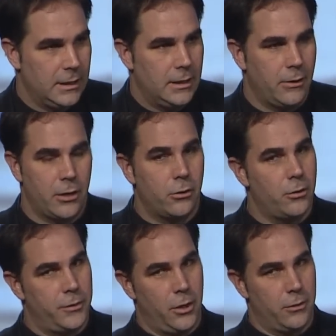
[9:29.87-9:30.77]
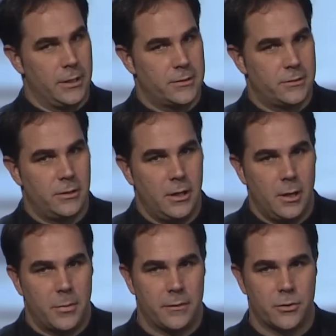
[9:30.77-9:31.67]
Now, I don't know if you know this,
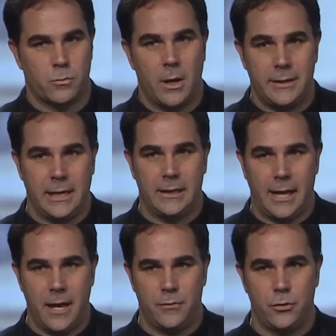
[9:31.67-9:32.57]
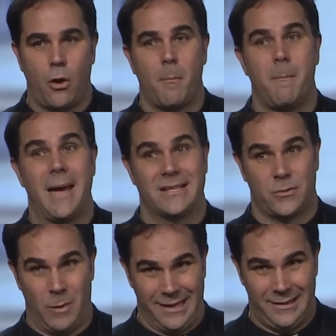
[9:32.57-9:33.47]
but if there's one thing in life you don't
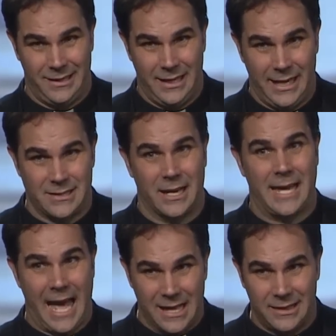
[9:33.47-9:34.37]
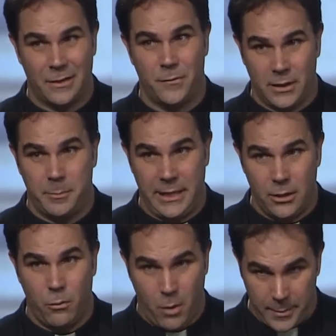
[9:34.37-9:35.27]
mess with, is a Catholic
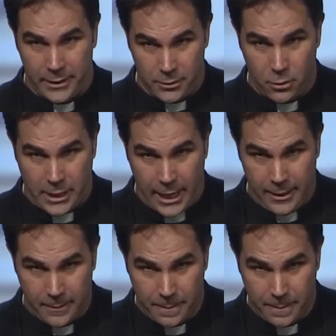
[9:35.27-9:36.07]
Filipino woman, okay?